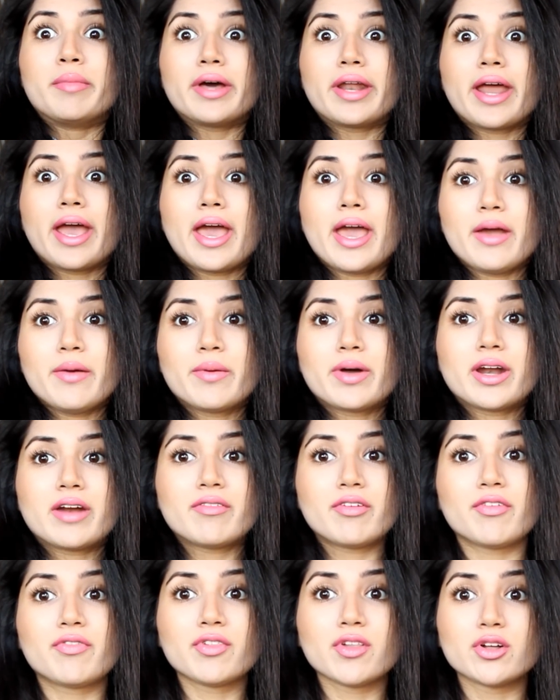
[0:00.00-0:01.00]
But hey,
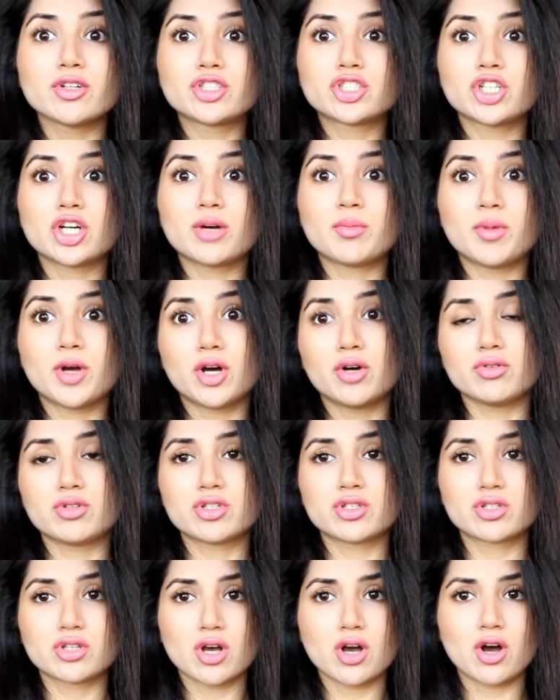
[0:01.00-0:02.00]
whatever floats your boat.
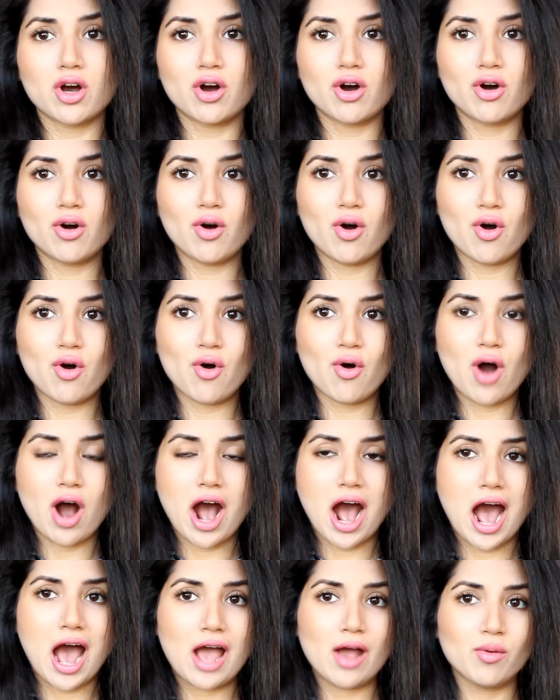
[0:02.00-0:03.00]
So
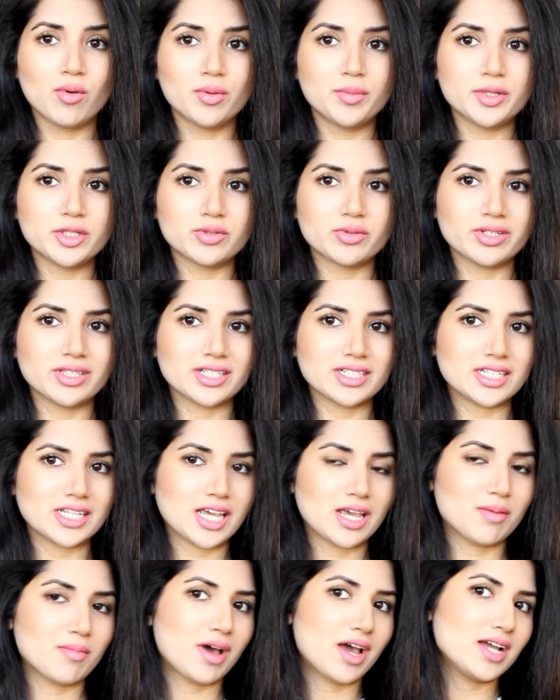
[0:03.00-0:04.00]
I will be doing the
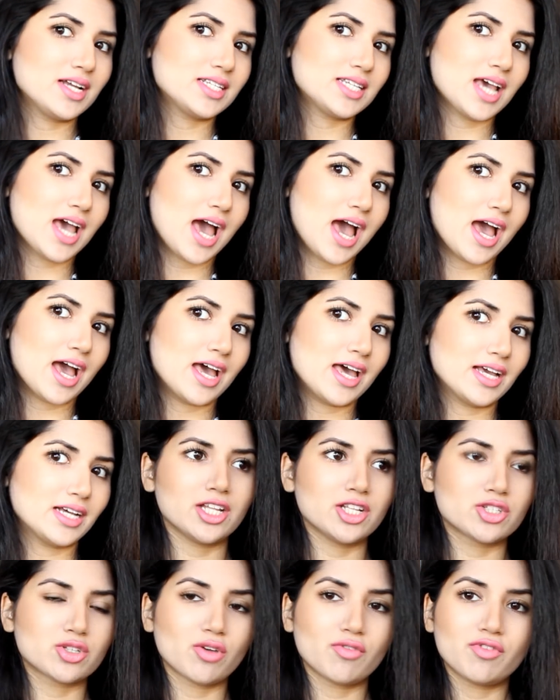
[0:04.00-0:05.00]
TMI tag.
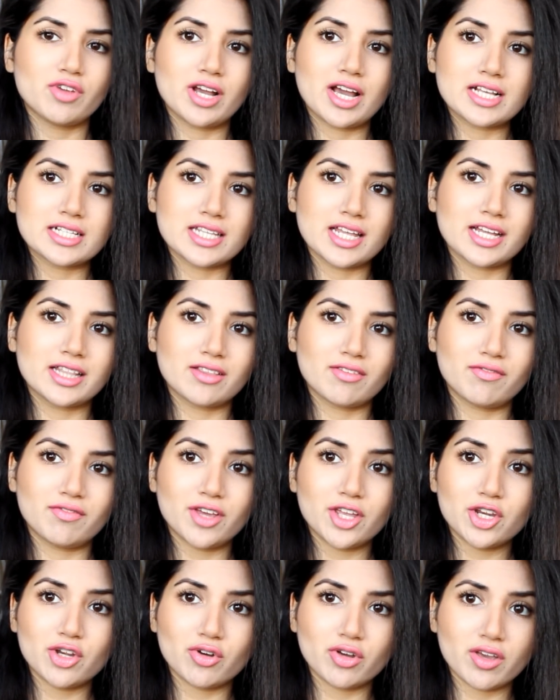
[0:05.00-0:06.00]
And so if you guys like the
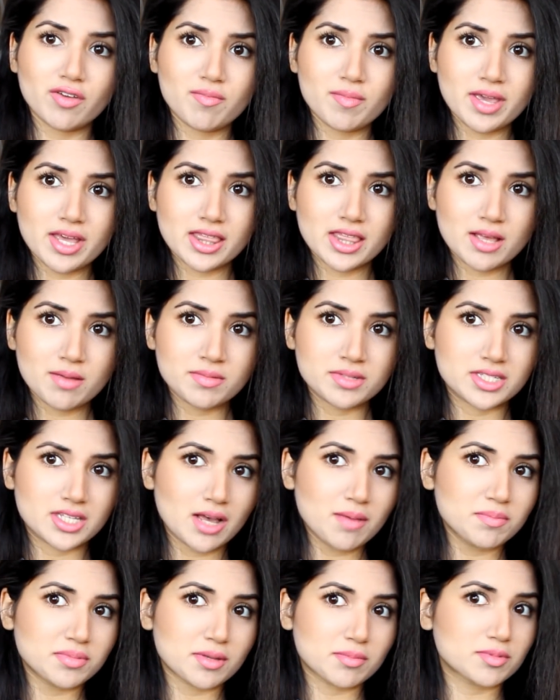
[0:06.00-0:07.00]
video, give me a thumbs
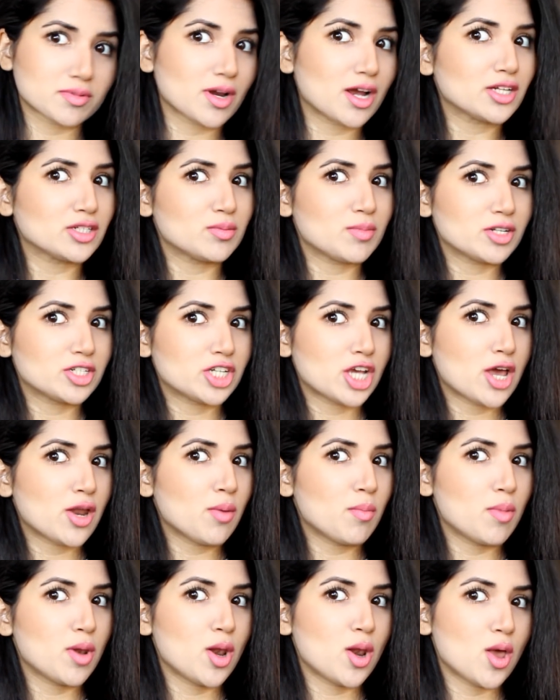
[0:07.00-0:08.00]
up, subscribe to my
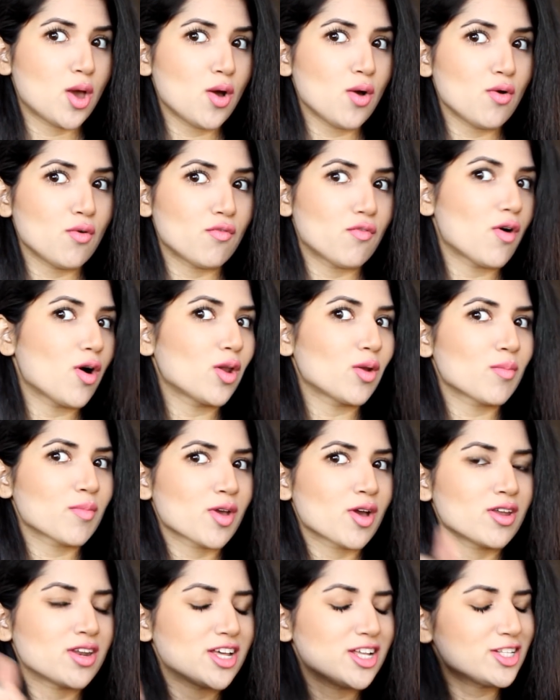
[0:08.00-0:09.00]
channel below, follow
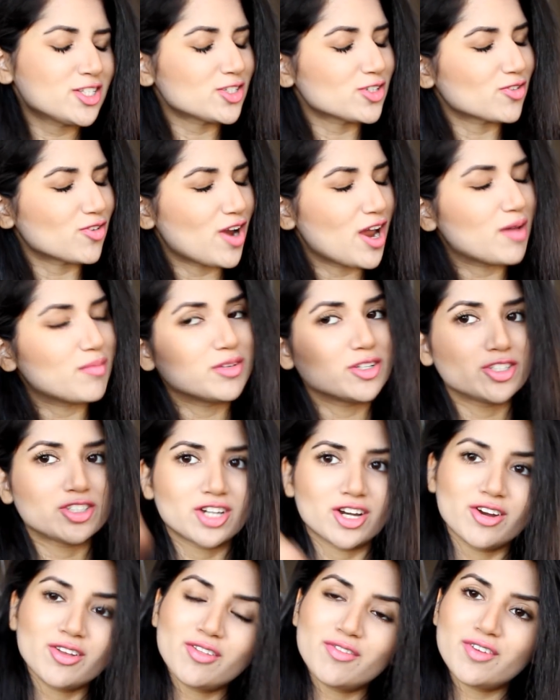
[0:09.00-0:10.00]
me on Instagram, and
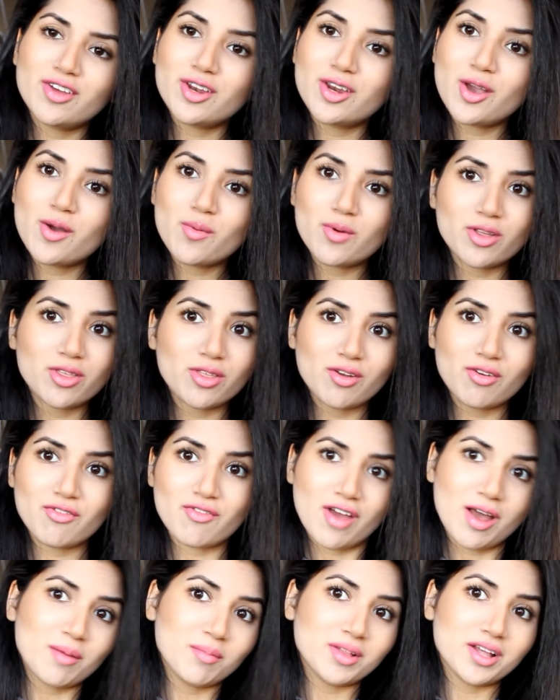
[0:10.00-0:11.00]
share the video with your
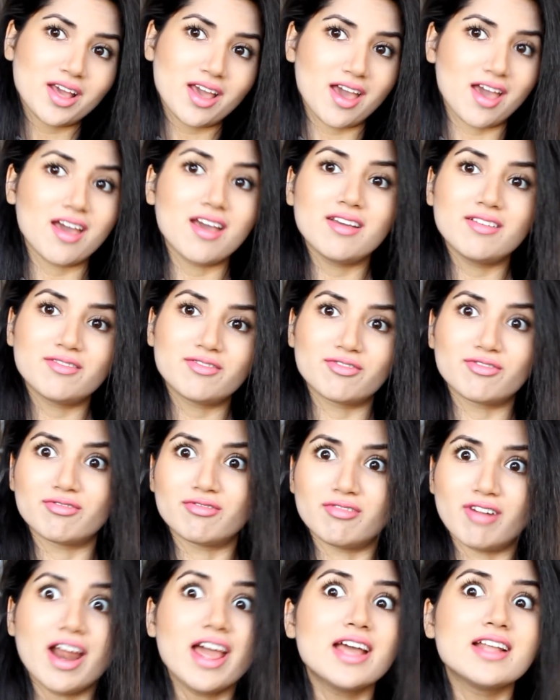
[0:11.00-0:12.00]
family and
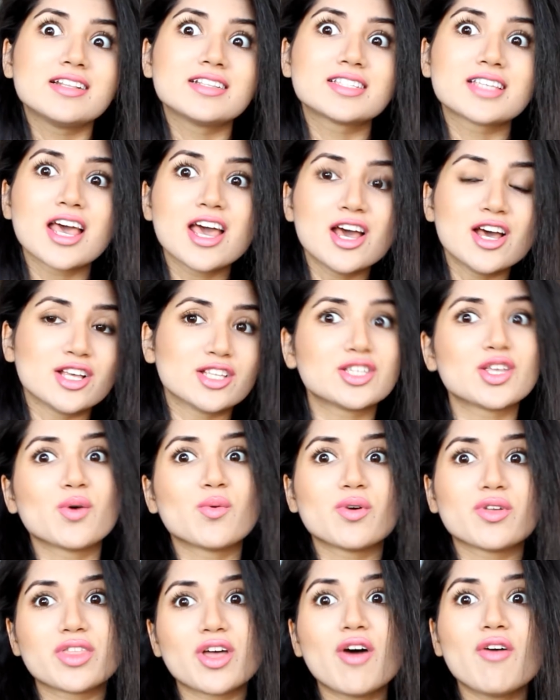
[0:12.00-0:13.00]
friends. So
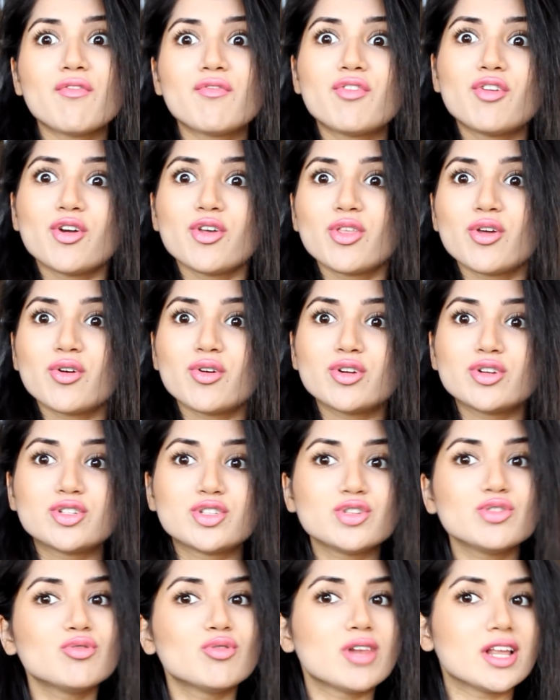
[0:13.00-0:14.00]
without further
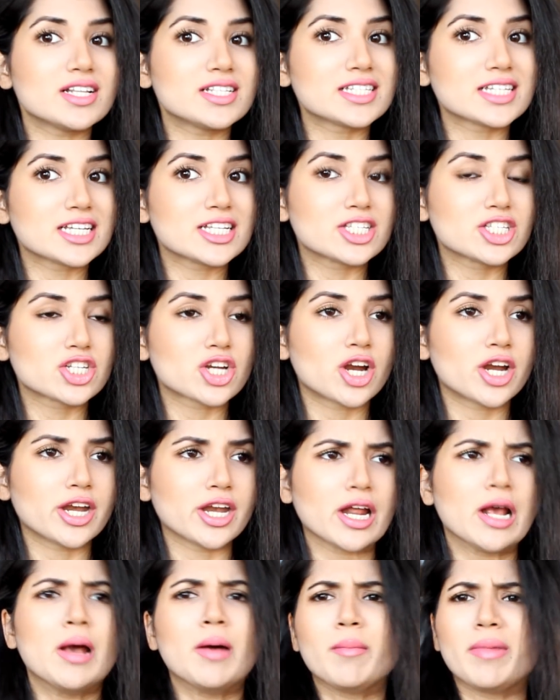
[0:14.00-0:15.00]
ado, let's get
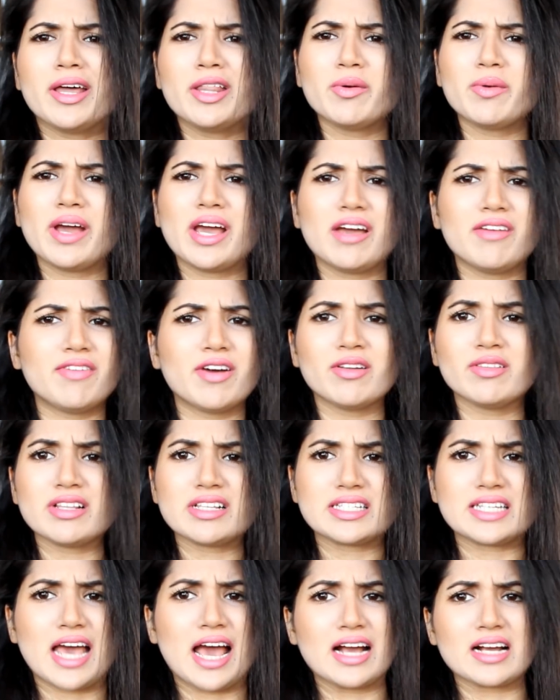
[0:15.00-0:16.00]
started. By the way, I found
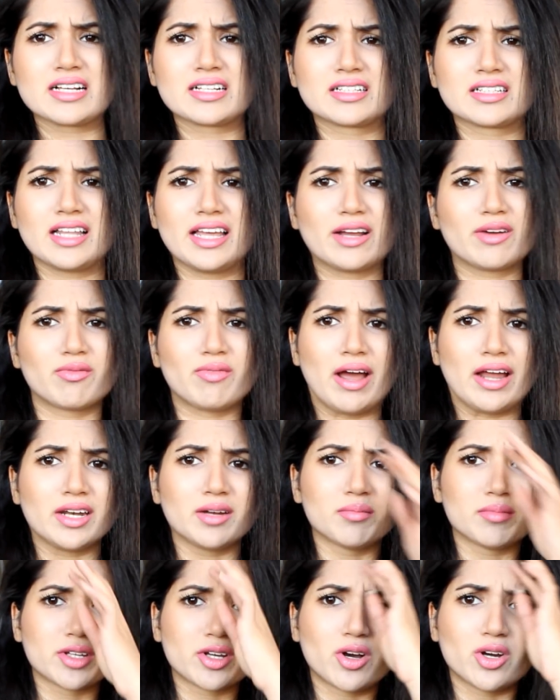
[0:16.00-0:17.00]
this tag like
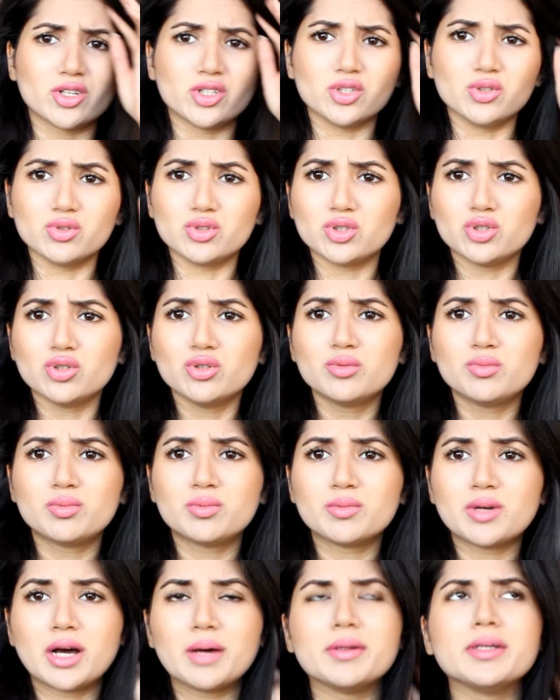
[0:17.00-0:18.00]
randomly on YouTube.
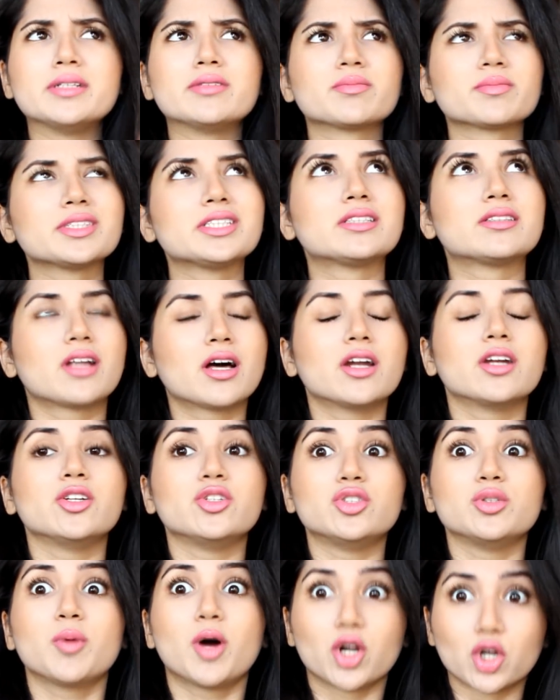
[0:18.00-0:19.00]
I mean, not on
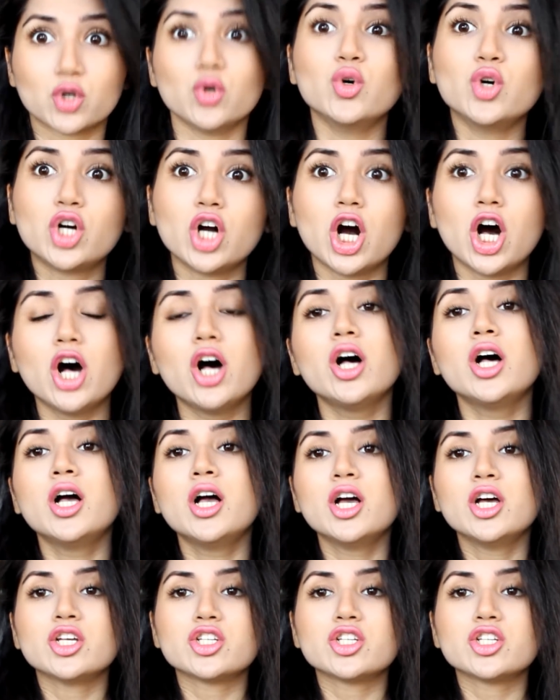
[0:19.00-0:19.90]
YouTube, on Google.